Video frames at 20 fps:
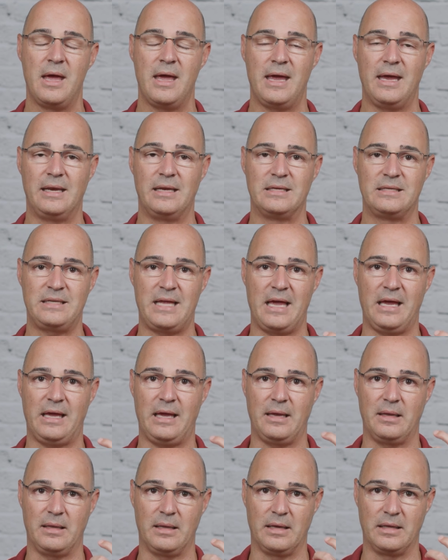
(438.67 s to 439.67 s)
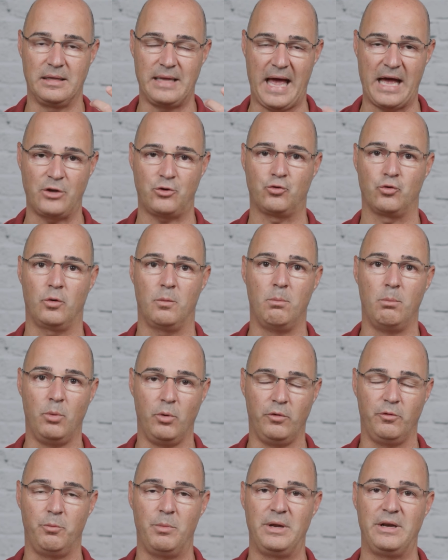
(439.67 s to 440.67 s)
It is taking natural
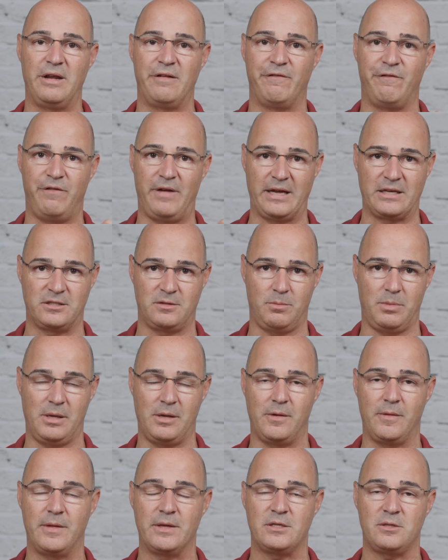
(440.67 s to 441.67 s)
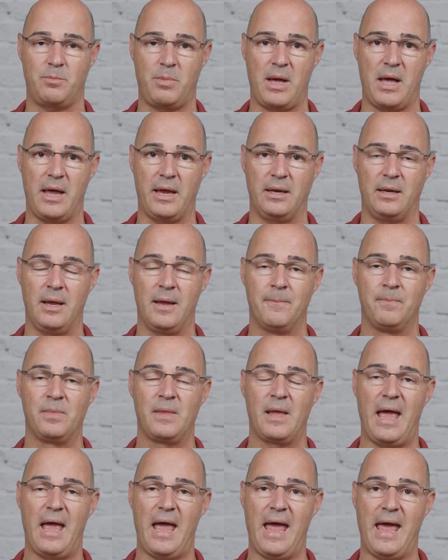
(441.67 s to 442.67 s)
movement and flexibility of the spine
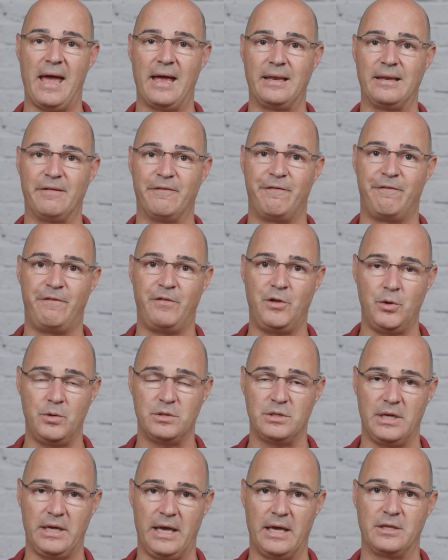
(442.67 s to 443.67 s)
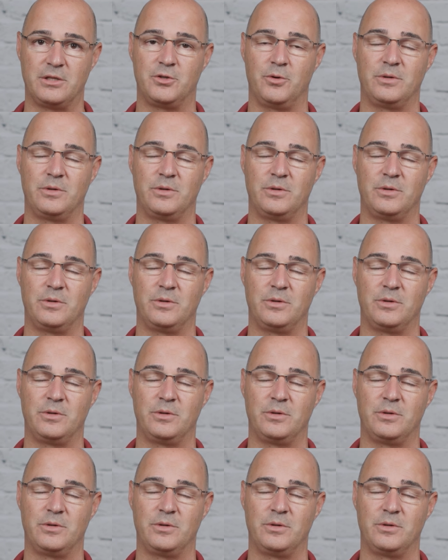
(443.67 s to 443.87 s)
and fusing it.